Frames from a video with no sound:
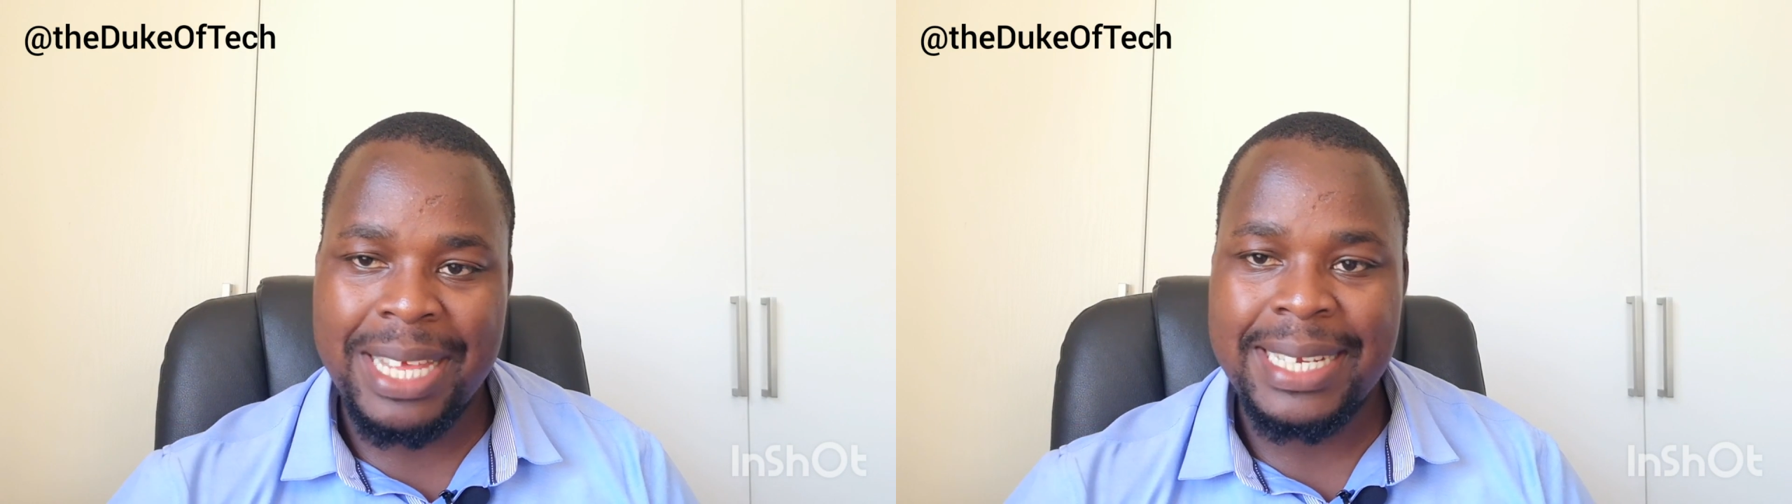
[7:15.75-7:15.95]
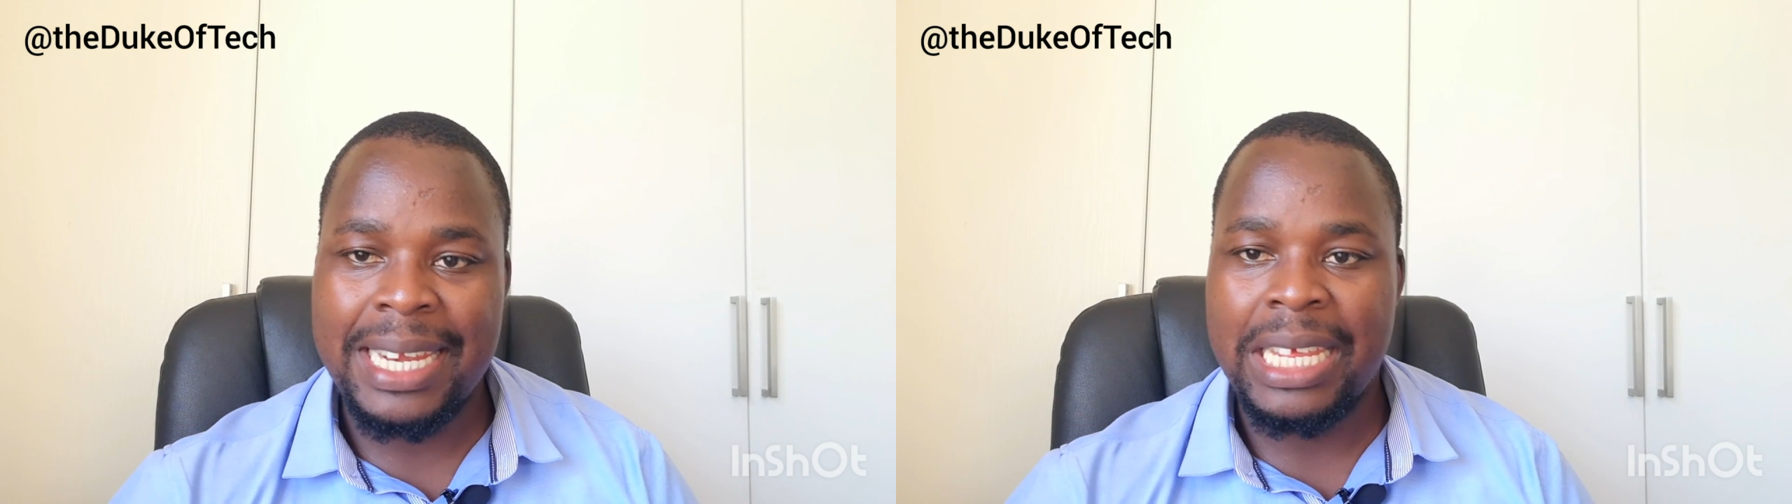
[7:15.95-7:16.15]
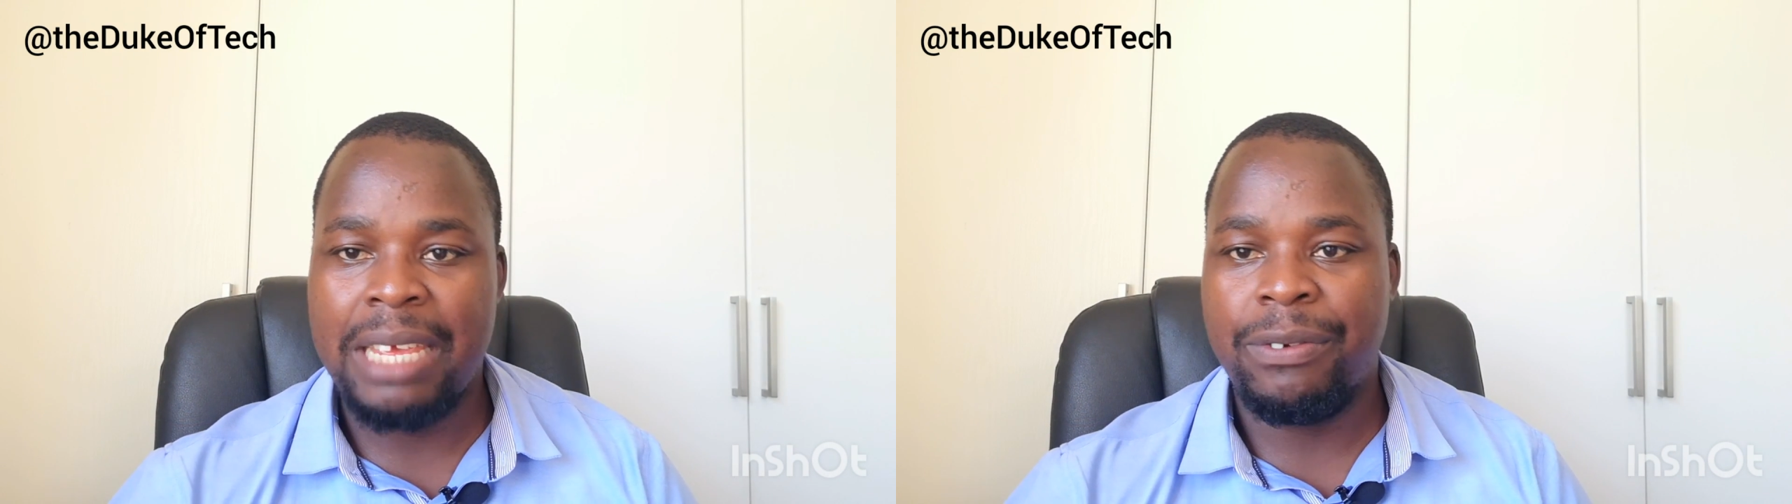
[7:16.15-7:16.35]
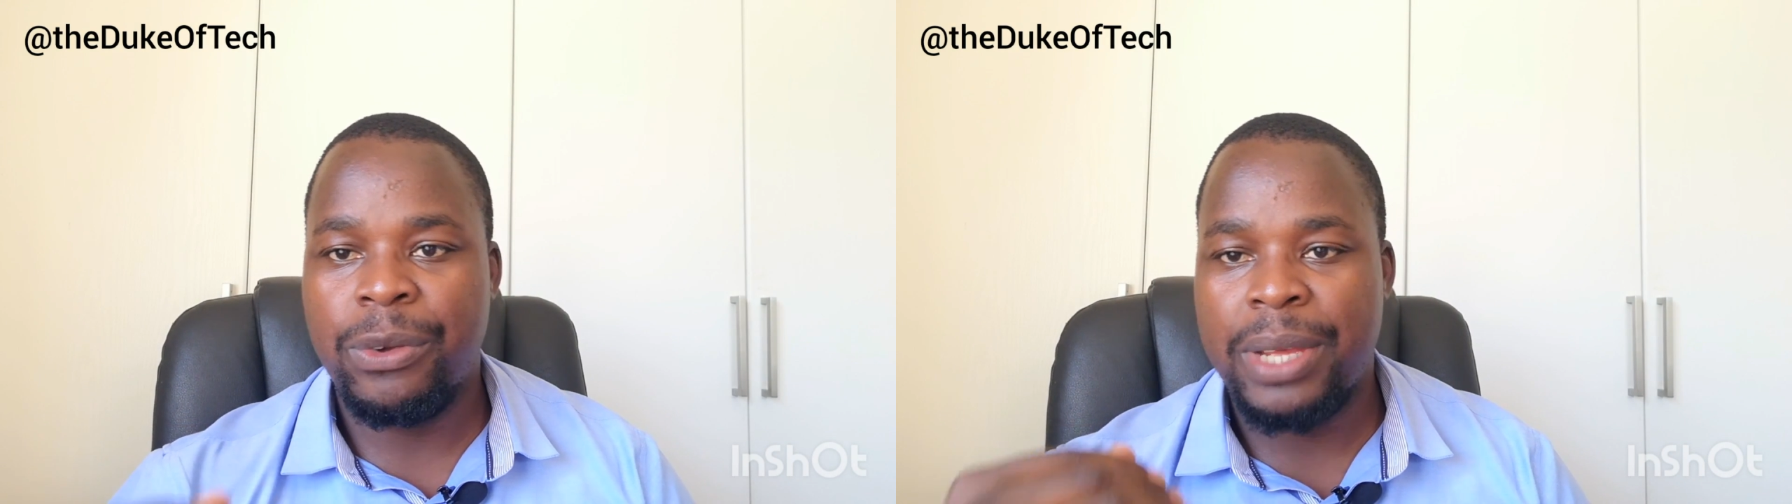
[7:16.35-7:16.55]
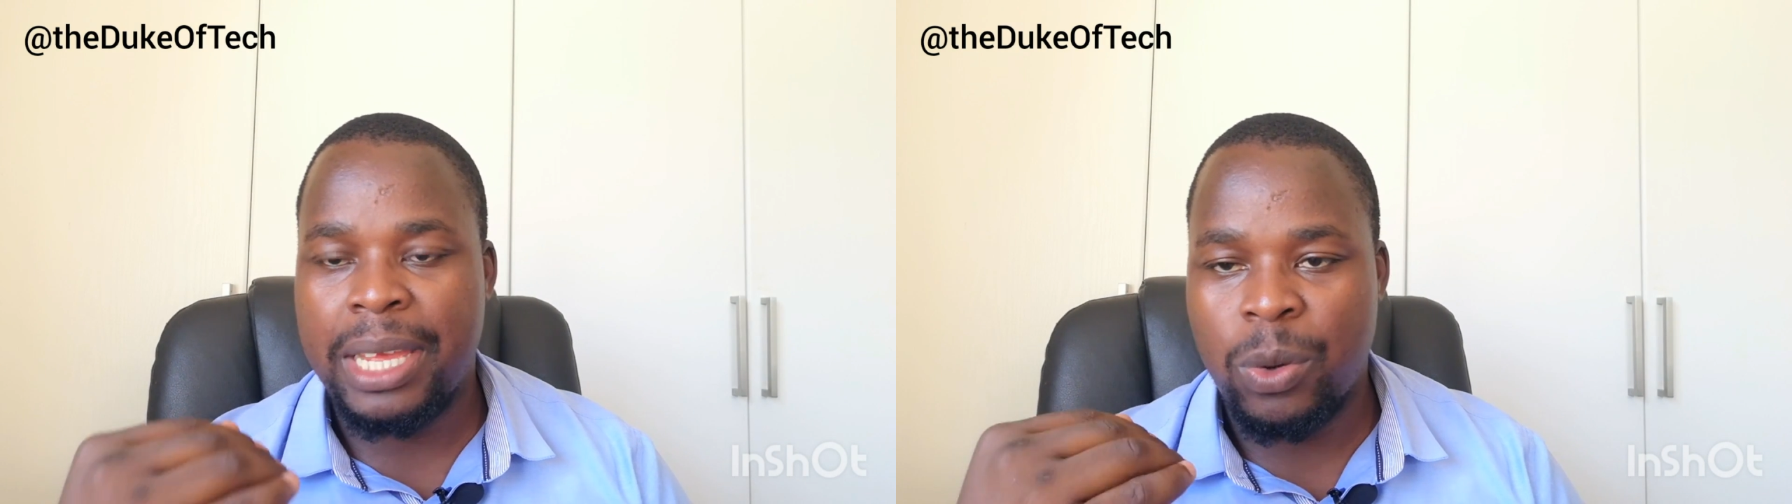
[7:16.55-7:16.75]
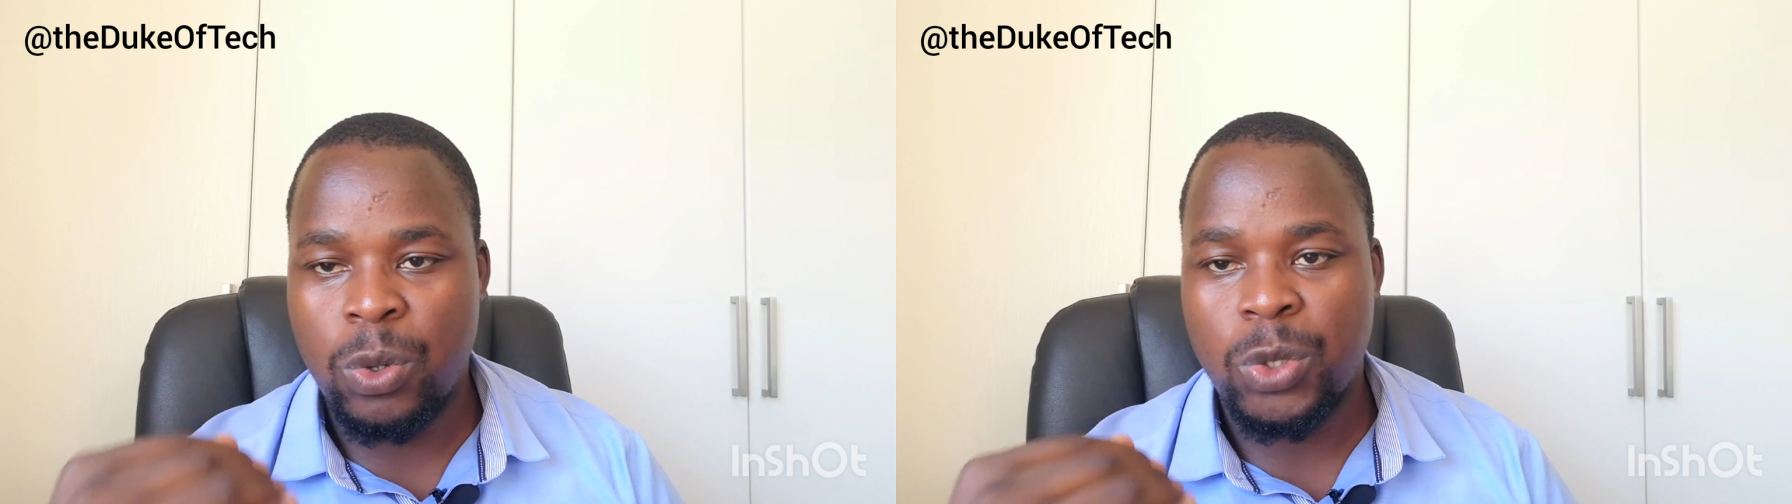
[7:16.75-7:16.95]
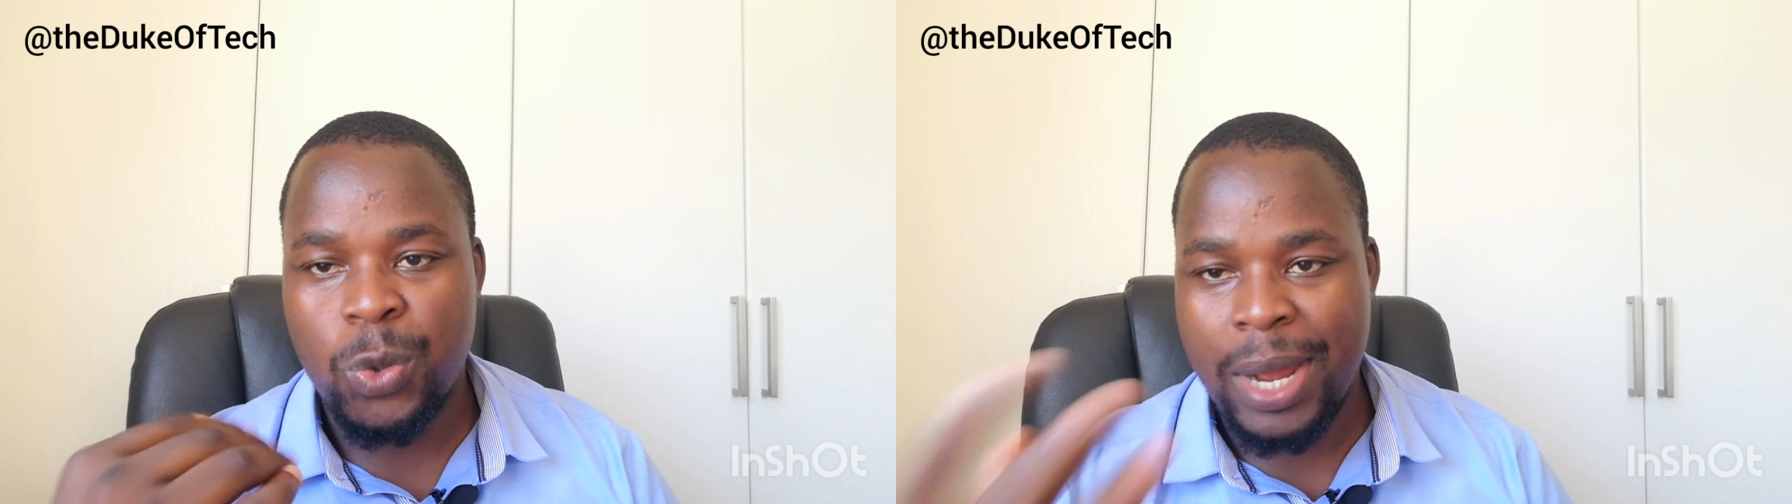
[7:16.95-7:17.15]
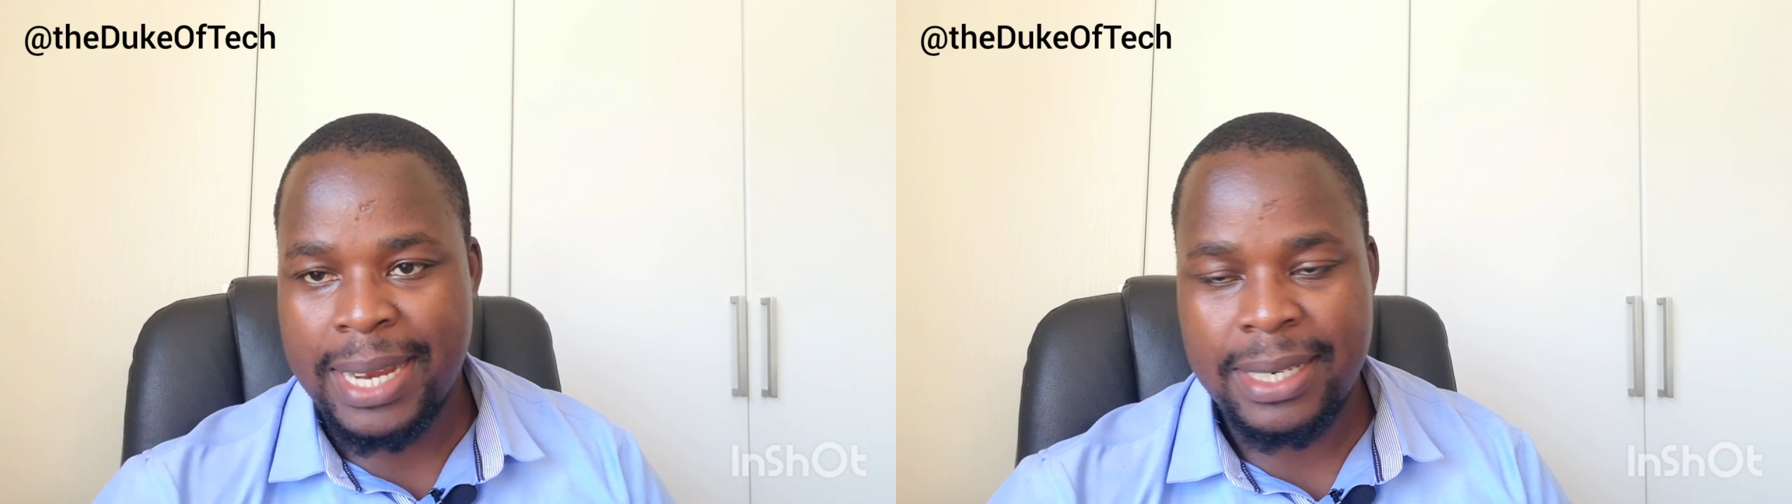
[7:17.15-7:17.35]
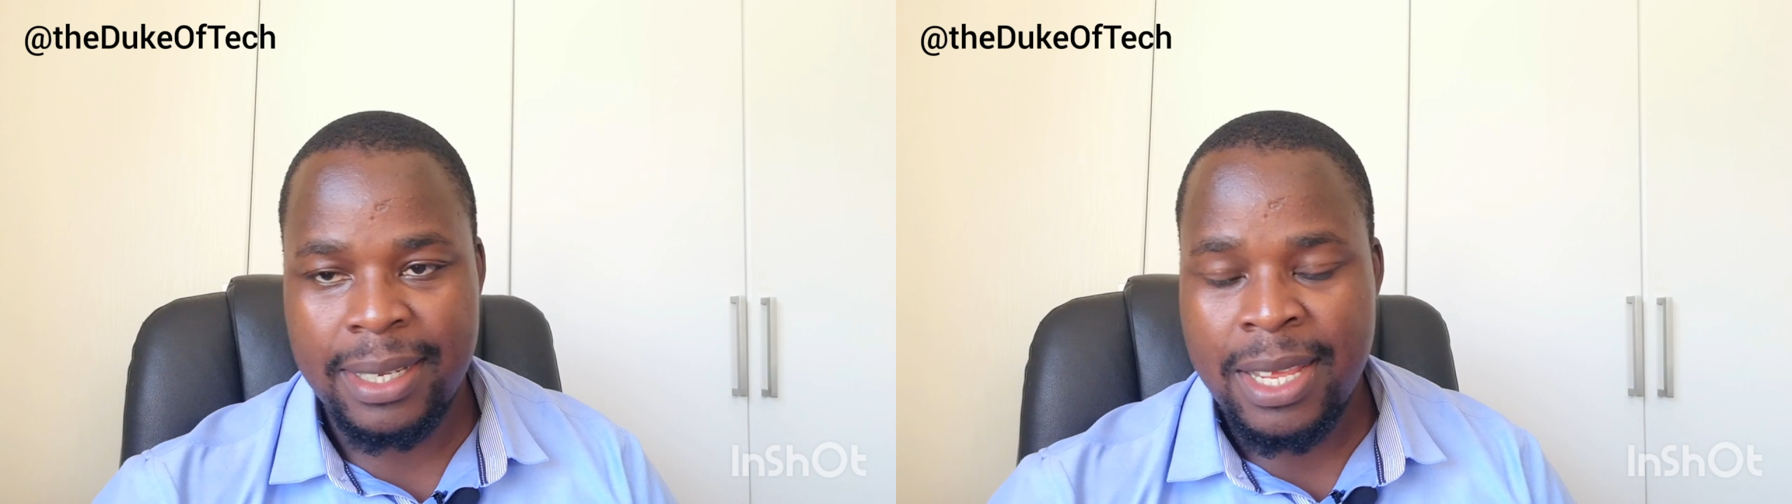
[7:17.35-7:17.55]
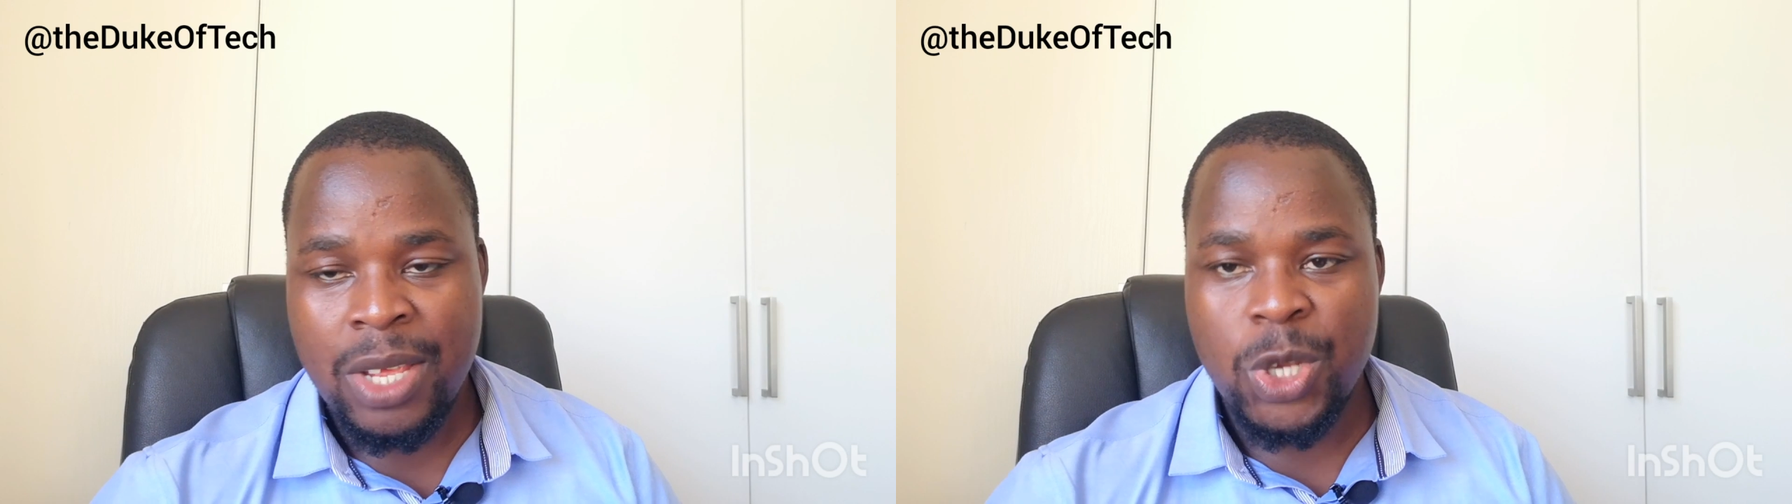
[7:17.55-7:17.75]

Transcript: that can give you a good warranty.